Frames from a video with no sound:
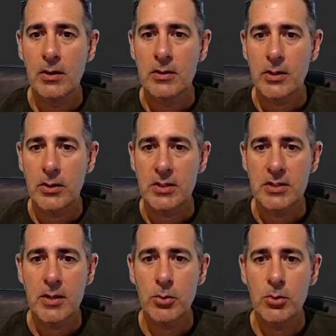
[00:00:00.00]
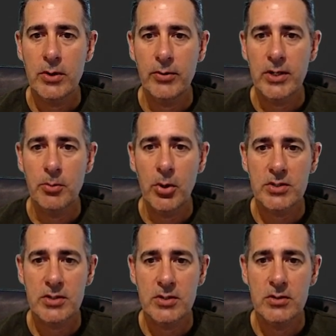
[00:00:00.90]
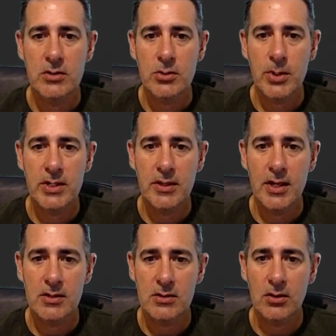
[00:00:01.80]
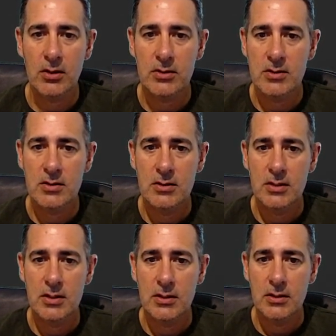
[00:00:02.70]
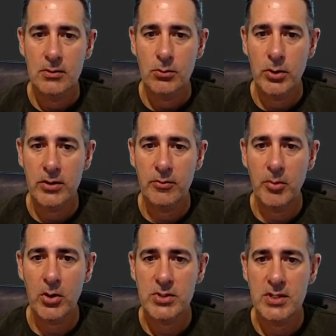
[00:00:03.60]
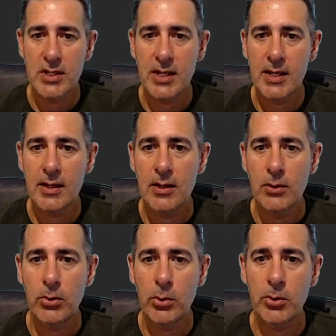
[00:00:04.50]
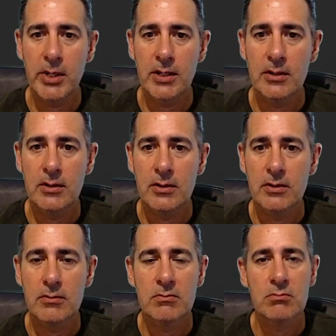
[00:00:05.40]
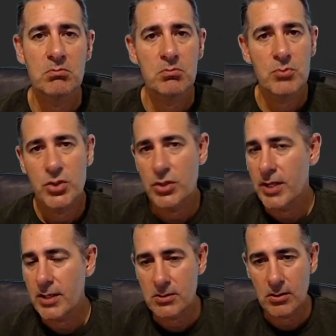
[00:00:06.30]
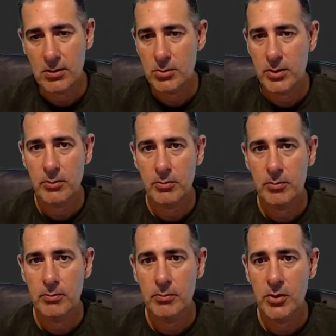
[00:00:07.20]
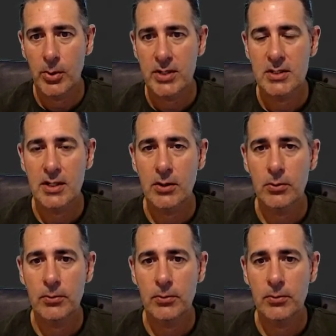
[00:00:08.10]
So an example, if we deposited $20,000 worth of pulse into here, we would mint $2,000 worth of USDL.